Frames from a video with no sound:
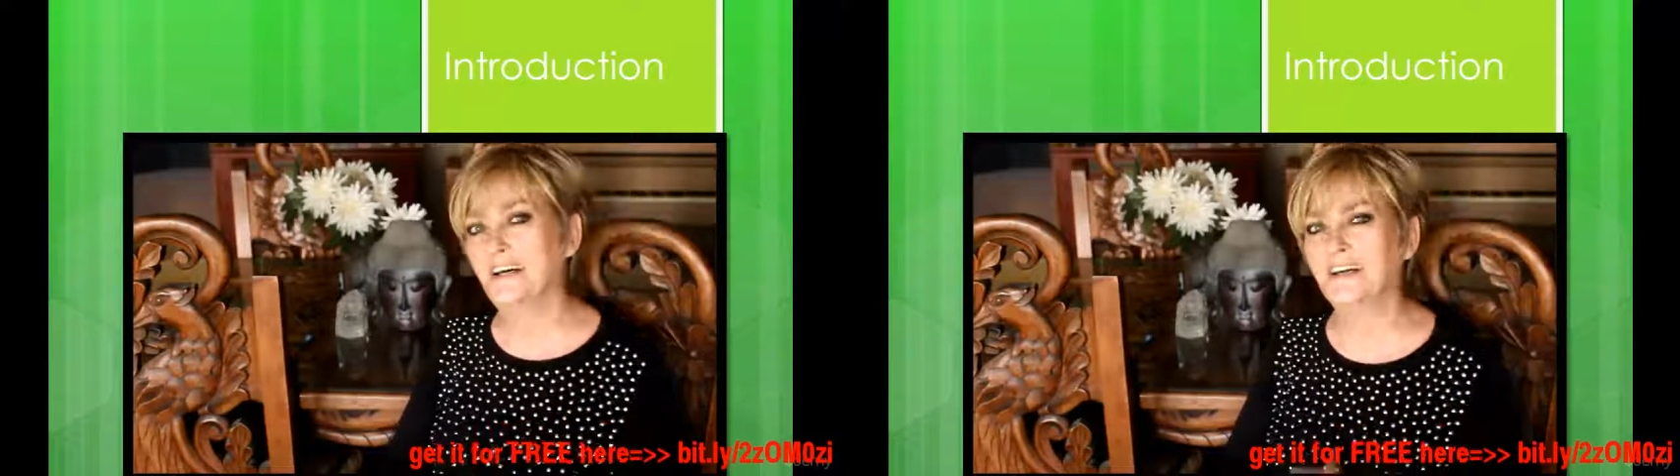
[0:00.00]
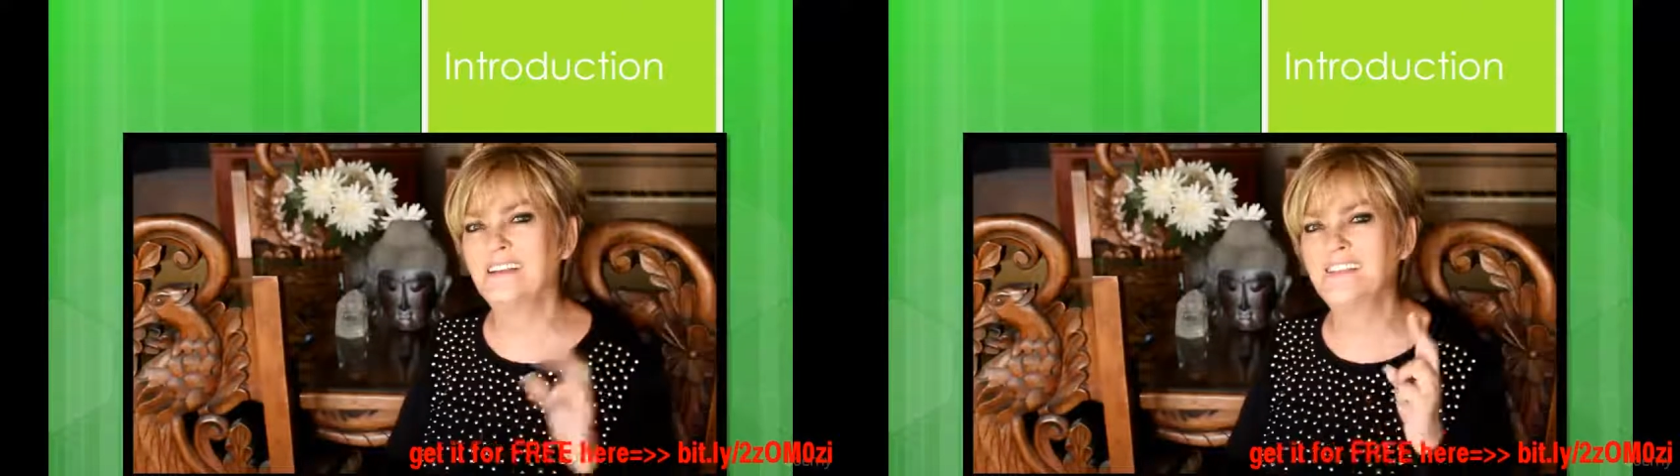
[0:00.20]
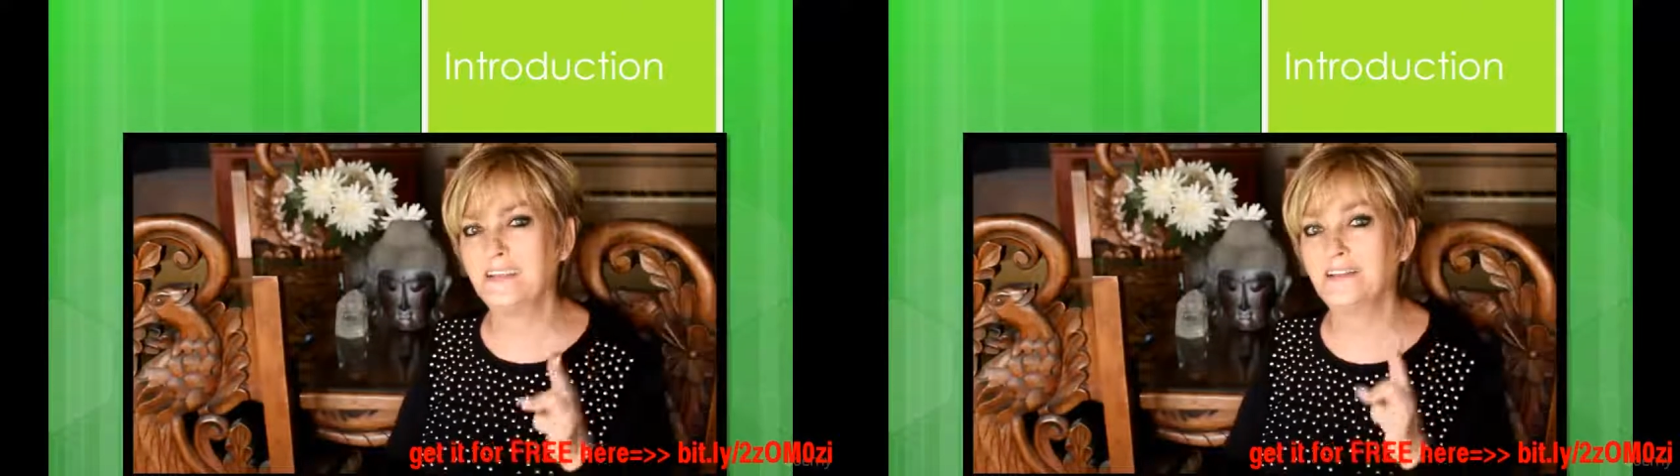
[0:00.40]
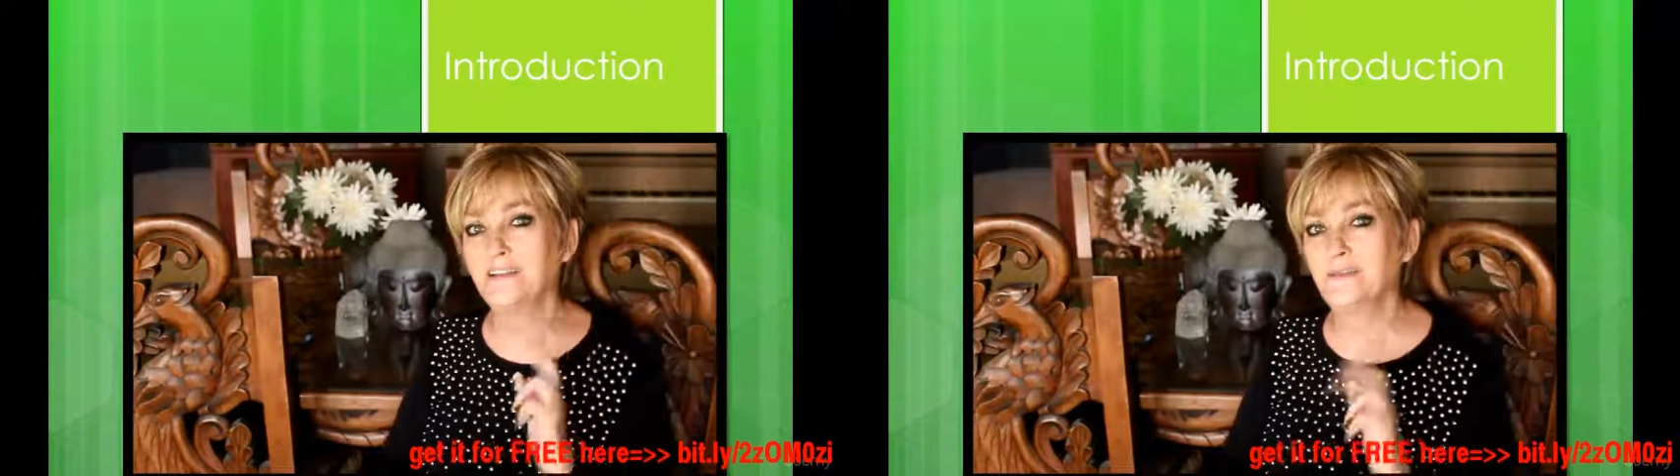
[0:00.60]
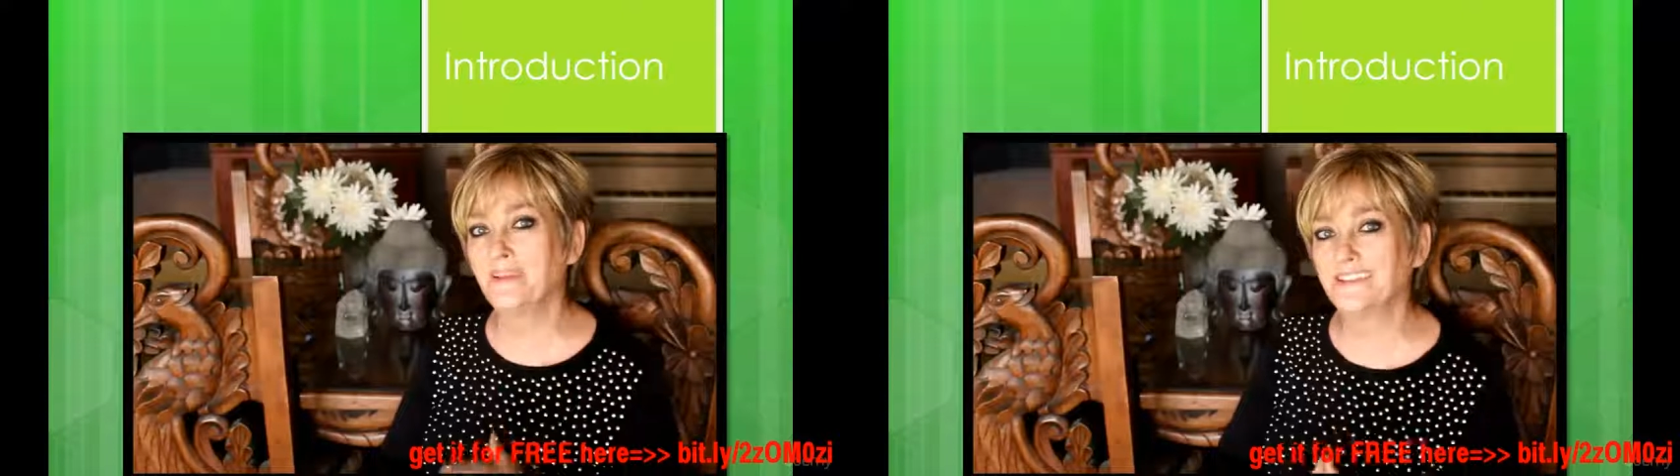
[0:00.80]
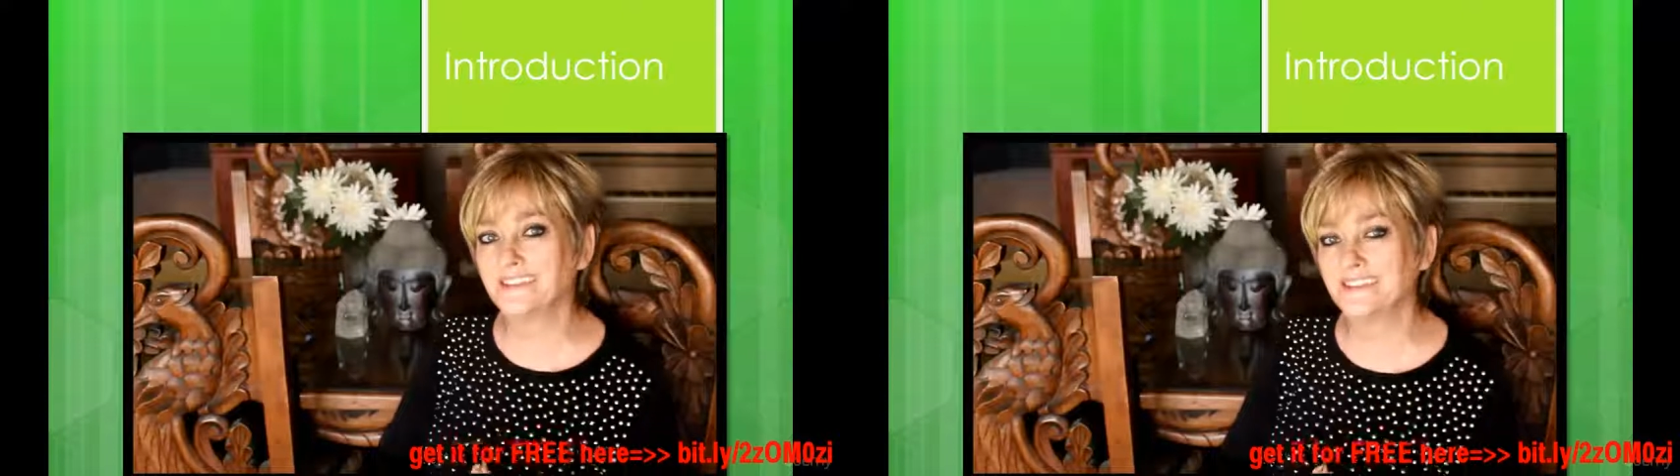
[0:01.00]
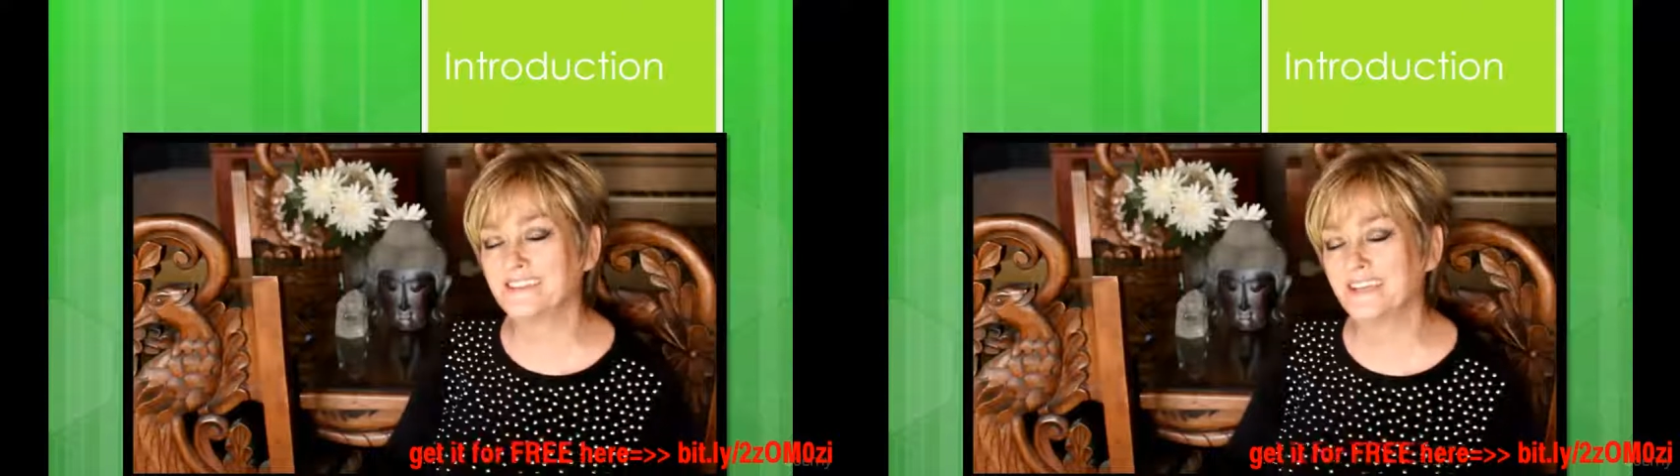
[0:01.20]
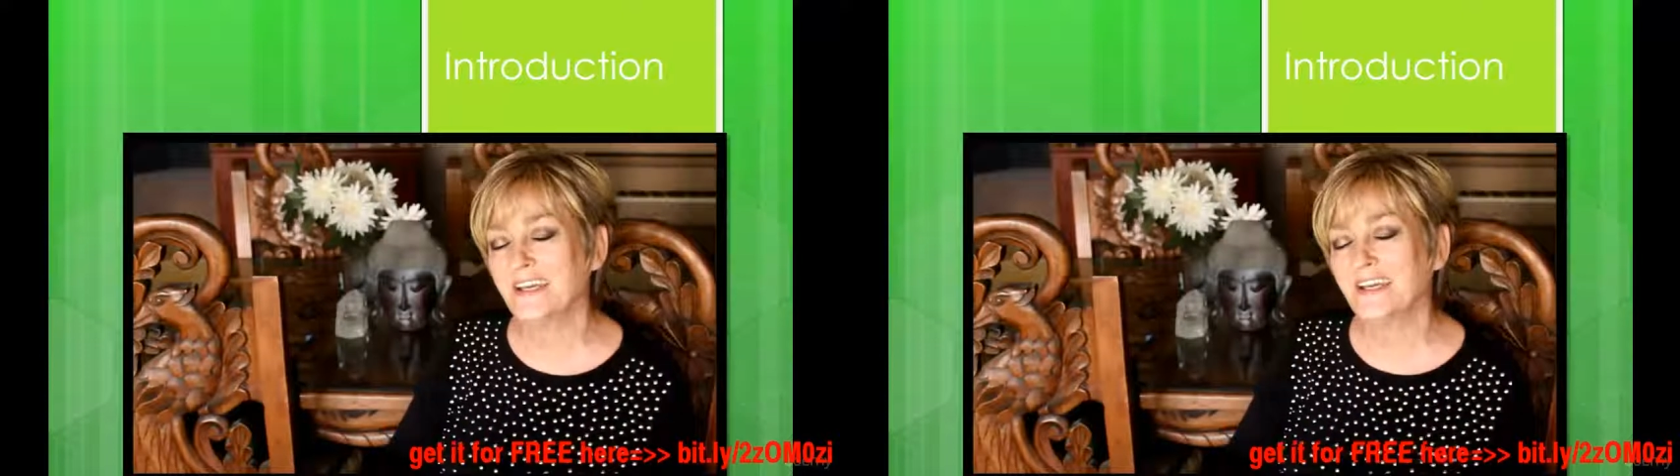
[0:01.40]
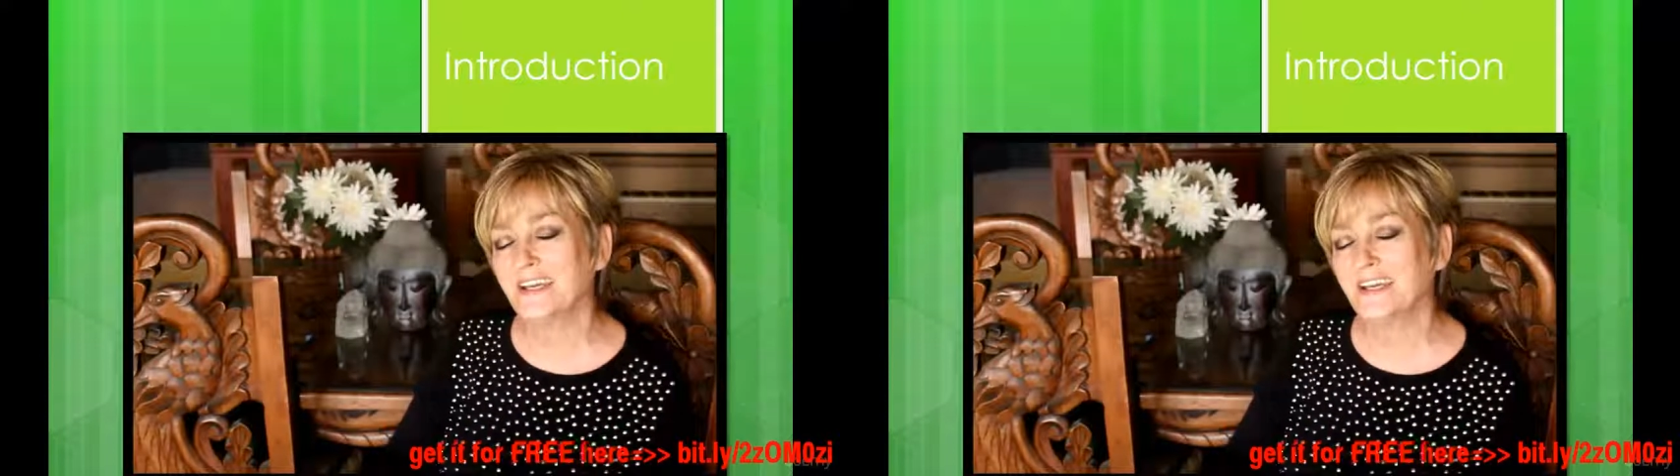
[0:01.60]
on a daily basis.